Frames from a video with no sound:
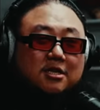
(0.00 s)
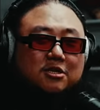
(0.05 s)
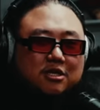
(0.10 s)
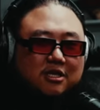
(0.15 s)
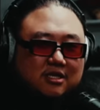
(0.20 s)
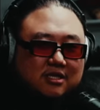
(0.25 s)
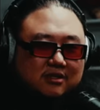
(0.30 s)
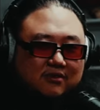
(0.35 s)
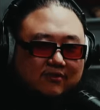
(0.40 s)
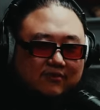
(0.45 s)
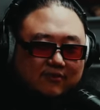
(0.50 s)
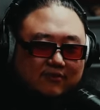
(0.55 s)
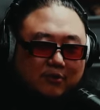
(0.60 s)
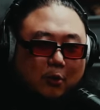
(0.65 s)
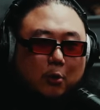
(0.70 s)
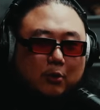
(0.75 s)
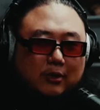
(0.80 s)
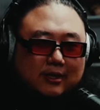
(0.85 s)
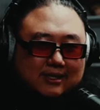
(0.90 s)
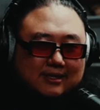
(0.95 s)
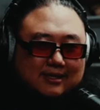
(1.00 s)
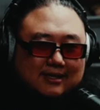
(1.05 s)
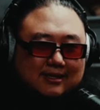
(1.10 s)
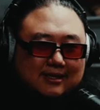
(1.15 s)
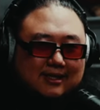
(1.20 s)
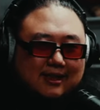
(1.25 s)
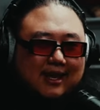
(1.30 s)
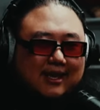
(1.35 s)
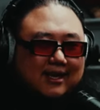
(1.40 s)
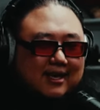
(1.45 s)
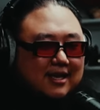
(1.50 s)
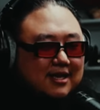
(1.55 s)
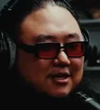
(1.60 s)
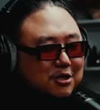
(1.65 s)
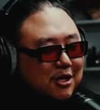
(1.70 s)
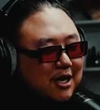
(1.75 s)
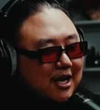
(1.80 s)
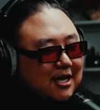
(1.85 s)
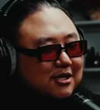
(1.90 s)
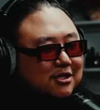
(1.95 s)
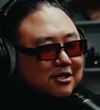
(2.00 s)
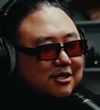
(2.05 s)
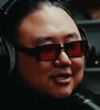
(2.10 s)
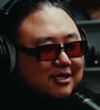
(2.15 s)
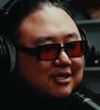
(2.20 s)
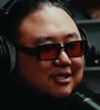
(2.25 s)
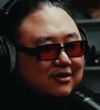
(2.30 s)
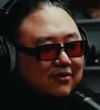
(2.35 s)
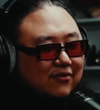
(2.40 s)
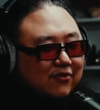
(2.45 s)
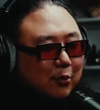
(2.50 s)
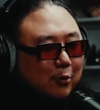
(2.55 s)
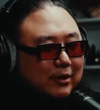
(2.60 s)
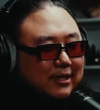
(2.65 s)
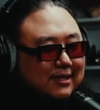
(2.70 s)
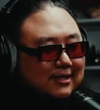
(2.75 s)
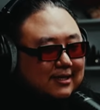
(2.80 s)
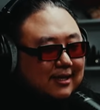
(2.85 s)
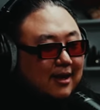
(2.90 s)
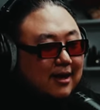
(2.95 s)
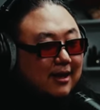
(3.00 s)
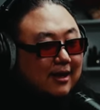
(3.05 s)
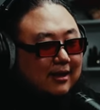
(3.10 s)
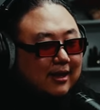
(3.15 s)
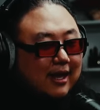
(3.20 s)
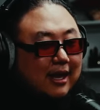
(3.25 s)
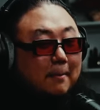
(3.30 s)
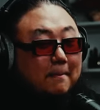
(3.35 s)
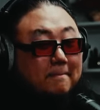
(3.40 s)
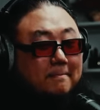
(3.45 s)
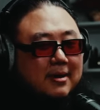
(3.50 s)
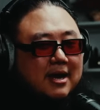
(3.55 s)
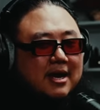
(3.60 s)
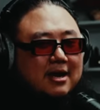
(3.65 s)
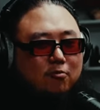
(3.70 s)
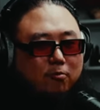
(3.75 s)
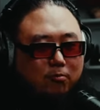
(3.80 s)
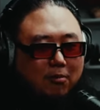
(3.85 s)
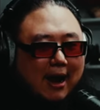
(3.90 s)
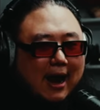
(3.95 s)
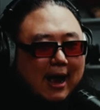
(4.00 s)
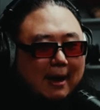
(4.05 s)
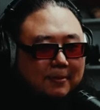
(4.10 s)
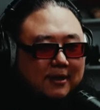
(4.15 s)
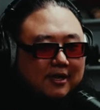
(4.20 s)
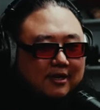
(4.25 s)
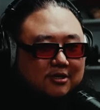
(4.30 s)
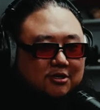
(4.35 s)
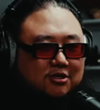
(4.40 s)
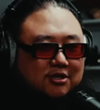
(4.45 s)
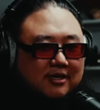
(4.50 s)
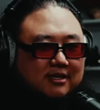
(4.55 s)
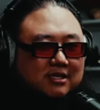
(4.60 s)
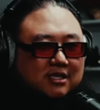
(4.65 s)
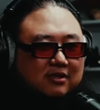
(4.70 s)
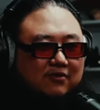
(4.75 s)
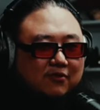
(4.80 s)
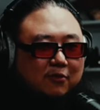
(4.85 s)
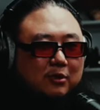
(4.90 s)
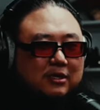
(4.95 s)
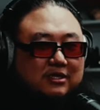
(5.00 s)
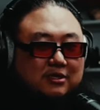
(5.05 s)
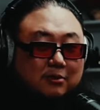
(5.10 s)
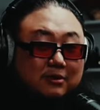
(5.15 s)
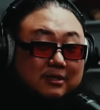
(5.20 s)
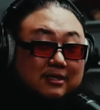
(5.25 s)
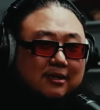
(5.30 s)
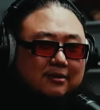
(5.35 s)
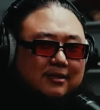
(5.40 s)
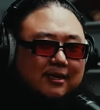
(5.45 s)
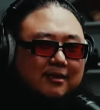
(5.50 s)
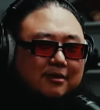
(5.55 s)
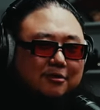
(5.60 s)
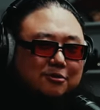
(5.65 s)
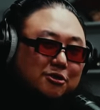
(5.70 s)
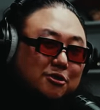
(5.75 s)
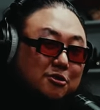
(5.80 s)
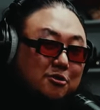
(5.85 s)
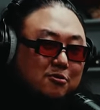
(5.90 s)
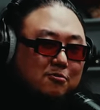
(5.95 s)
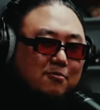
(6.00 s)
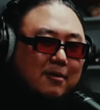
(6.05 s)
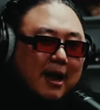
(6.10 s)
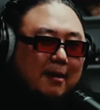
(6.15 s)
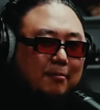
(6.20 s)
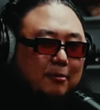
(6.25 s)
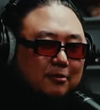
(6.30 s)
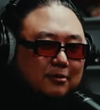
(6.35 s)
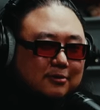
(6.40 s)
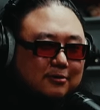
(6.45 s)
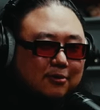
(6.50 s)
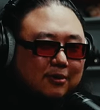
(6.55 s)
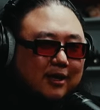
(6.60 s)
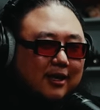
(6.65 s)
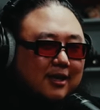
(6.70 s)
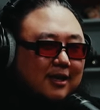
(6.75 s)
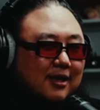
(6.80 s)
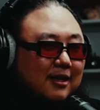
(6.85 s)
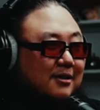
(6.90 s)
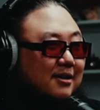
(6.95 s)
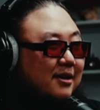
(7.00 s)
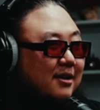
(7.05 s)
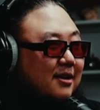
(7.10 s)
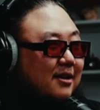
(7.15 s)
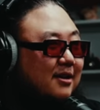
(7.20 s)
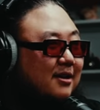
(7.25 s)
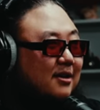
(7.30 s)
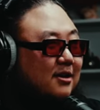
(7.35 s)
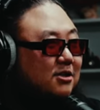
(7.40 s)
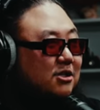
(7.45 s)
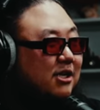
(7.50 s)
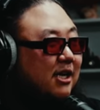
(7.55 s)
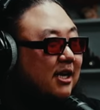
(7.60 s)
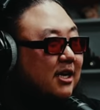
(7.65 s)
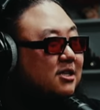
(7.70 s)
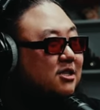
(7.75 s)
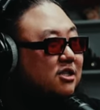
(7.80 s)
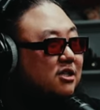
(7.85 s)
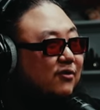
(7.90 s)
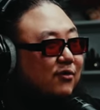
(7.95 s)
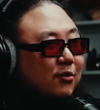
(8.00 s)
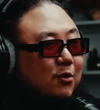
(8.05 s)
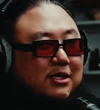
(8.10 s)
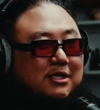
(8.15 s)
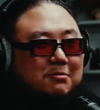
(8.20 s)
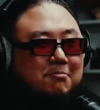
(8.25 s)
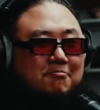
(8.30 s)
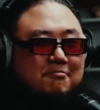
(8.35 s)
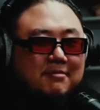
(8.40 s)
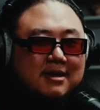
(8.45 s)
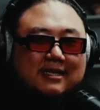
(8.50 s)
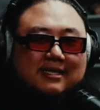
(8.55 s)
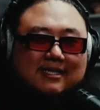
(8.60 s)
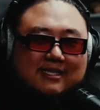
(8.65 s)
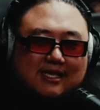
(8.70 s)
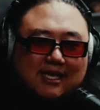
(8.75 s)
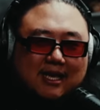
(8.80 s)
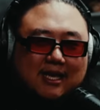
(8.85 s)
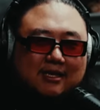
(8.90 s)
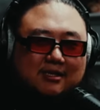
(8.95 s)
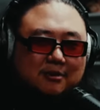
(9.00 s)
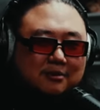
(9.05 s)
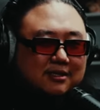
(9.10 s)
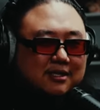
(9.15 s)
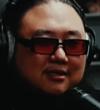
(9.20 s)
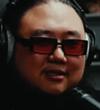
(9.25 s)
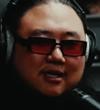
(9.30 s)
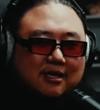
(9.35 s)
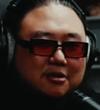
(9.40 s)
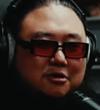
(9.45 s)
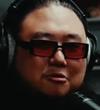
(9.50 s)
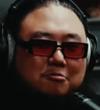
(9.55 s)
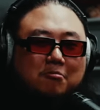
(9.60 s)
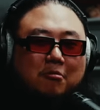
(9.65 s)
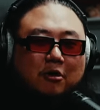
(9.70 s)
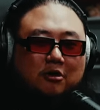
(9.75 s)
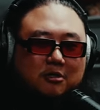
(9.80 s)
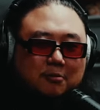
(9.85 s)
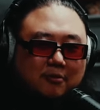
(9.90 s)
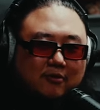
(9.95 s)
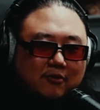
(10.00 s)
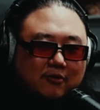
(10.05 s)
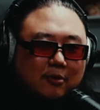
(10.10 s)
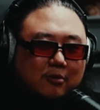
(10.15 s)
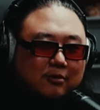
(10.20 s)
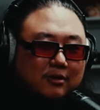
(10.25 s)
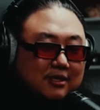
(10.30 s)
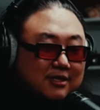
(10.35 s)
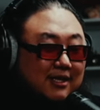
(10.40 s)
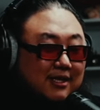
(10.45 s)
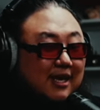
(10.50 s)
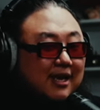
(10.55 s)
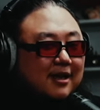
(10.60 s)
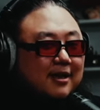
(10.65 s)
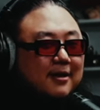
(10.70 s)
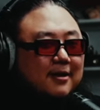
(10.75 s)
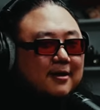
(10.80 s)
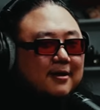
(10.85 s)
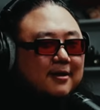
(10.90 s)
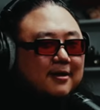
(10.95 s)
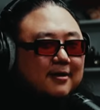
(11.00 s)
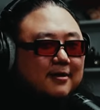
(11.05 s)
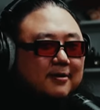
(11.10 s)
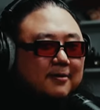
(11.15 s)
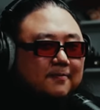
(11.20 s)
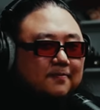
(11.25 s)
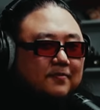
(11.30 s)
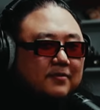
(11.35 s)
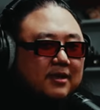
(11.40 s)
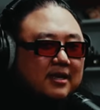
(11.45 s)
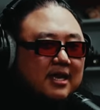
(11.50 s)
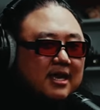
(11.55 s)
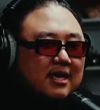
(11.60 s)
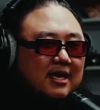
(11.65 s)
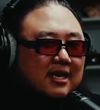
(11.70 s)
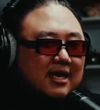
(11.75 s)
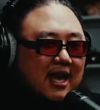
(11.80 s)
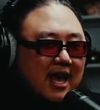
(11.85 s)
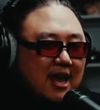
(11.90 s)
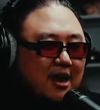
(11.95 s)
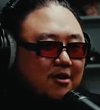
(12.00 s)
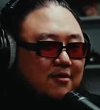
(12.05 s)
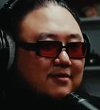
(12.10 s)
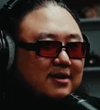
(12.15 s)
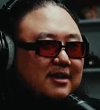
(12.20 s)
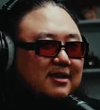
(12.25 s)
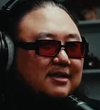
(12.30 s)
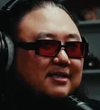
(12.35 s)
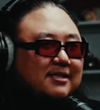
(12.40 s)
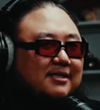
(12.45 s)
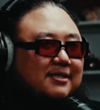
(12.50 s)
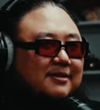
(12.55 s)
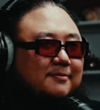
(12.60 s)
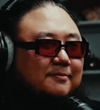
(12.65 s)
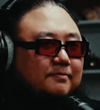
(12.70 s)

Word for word: his voice. Like he changes his voice, like mid rap, he can change his voice so it sounds like there's two rappers, or like he can change his voice mid singing so it sounds like there's multiple vocalists. Like he carries